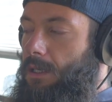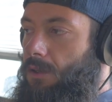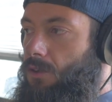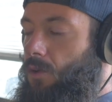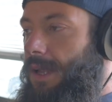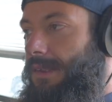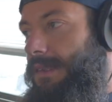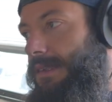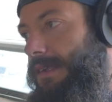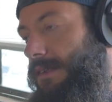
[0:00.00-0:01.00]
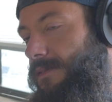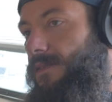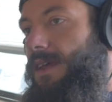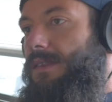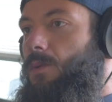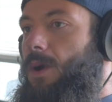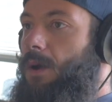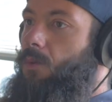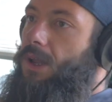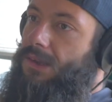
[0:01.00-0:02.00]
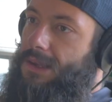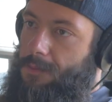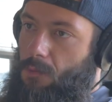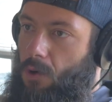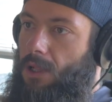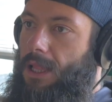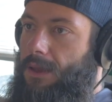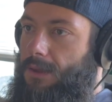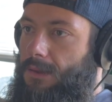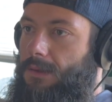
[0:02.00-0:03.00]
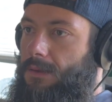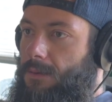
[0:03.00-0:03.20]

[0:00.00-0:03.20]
So as the season fades away, I would accept more clients.